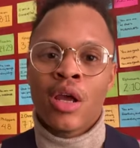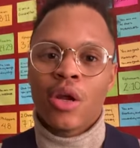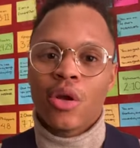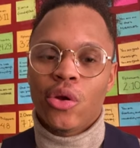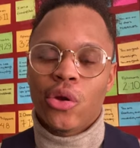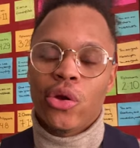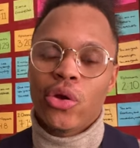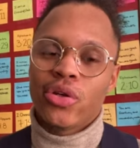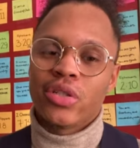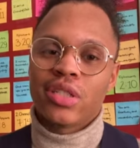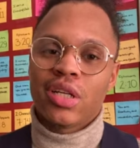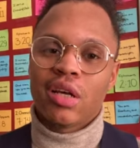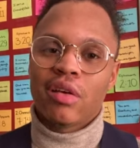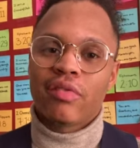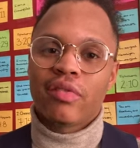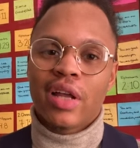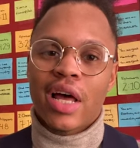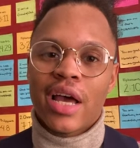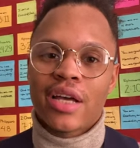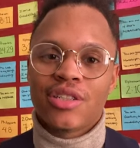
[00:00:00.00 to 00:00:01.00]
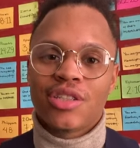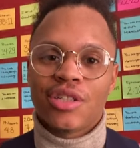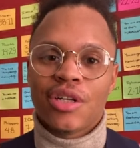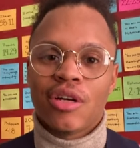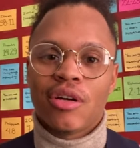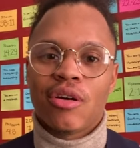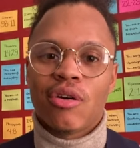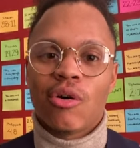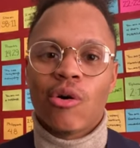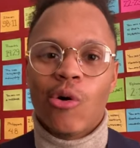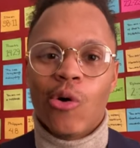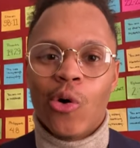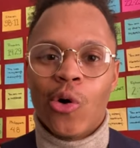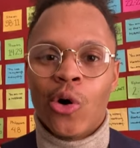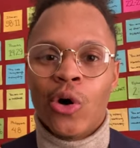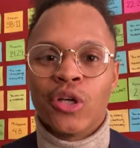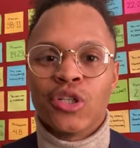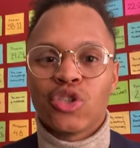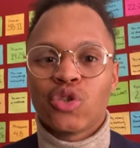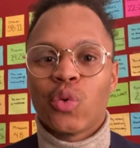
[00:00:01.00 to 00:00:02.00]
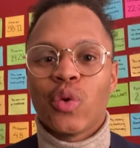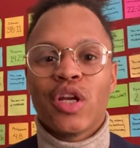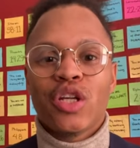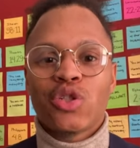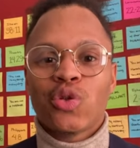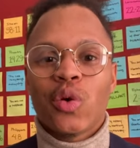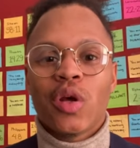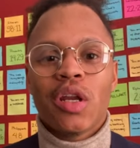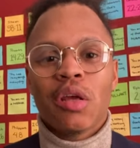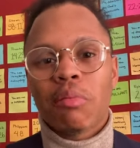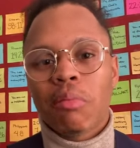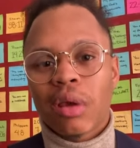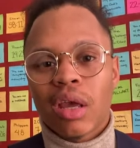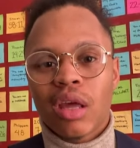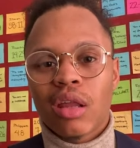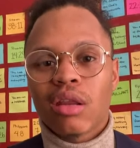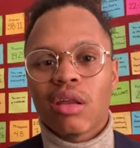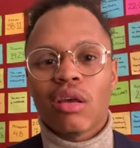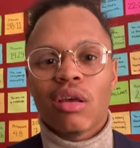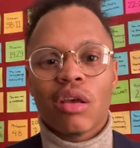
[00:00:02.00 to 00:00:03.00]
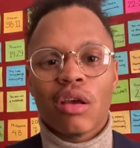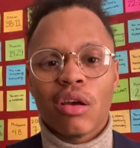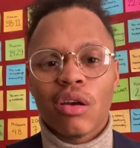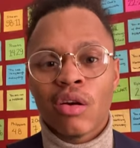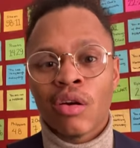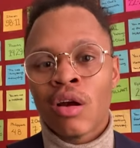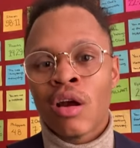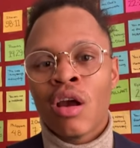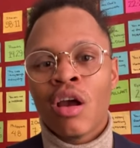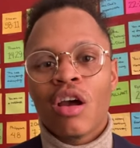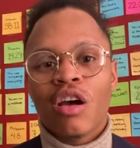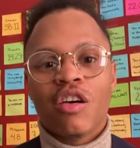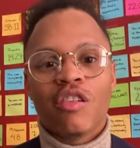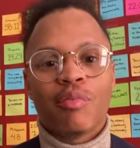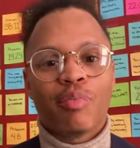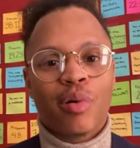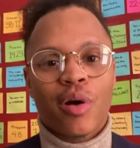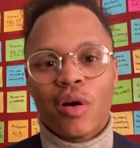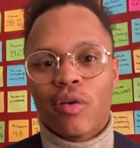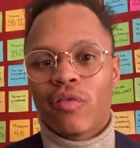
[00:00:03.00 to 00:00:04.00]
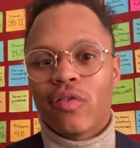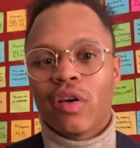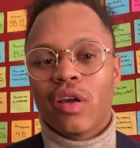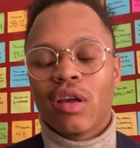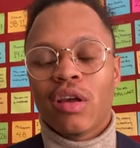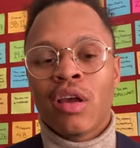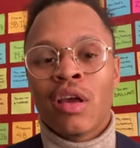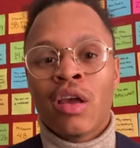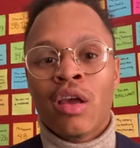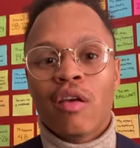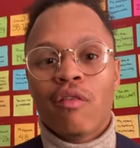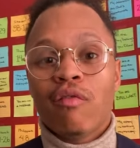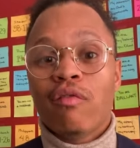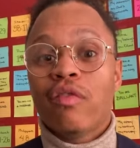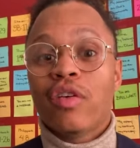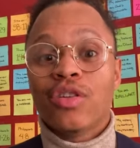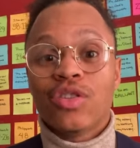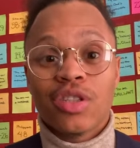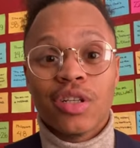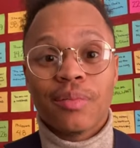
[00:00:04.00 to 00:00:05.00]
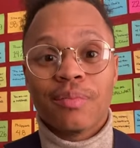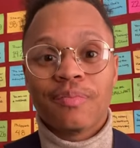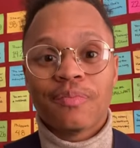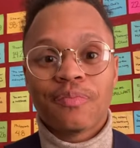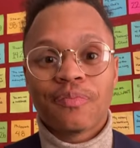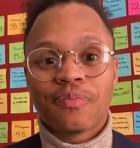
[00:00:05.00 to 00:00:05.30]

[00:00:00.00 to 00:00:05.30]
New Year's Eve last year on 2020 being the year of perfect vision.